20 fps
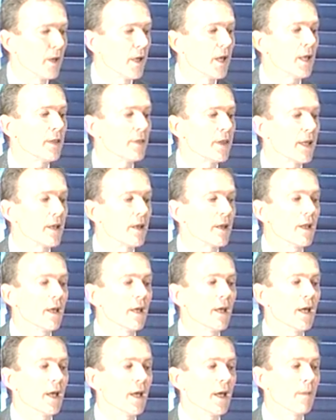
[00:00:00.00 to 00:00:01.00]
And
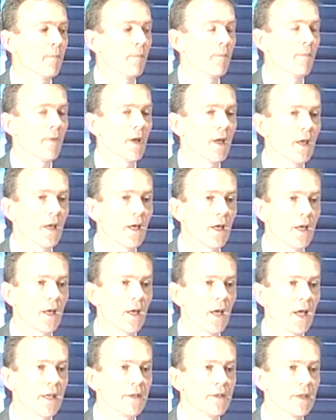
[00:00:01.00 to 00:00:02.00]
then
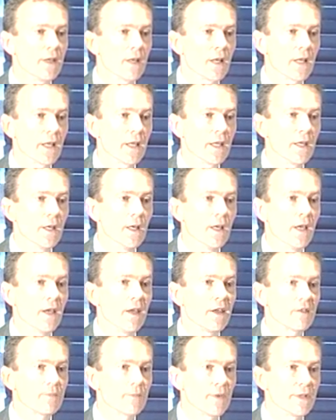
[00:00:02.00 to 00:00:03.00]
ideally,
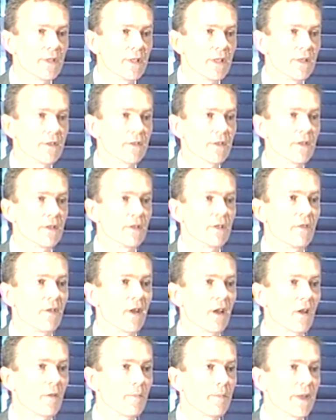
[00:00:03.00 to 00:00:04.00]
expertise in
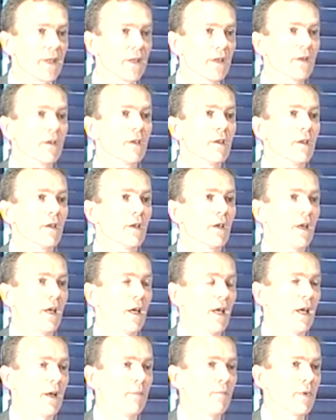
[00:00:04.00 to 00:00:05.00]
developing
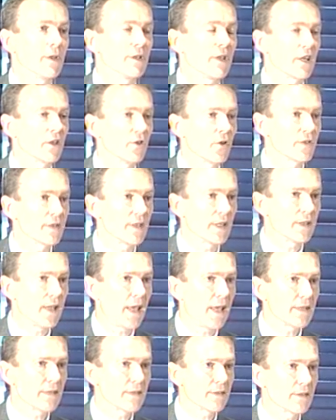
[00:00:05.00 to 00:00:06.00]
diagnostic
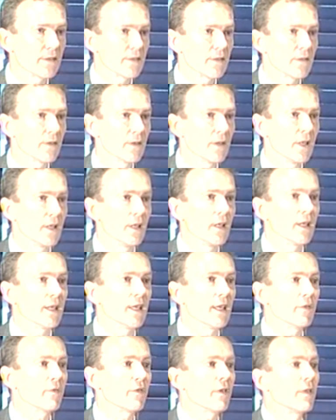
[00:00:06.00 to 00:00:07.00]
tests,
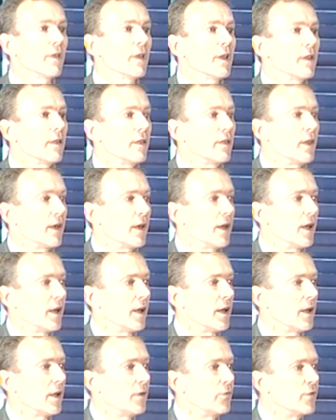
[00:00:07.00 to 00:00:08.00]
given
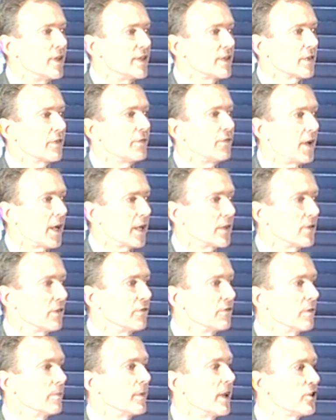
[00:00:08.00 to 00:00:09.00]
the risk factor
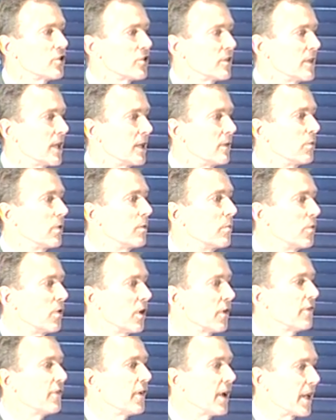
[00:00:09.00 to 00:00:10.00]
information that we
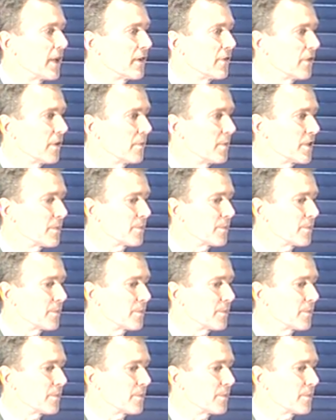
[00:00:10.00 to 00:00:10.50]
will find from this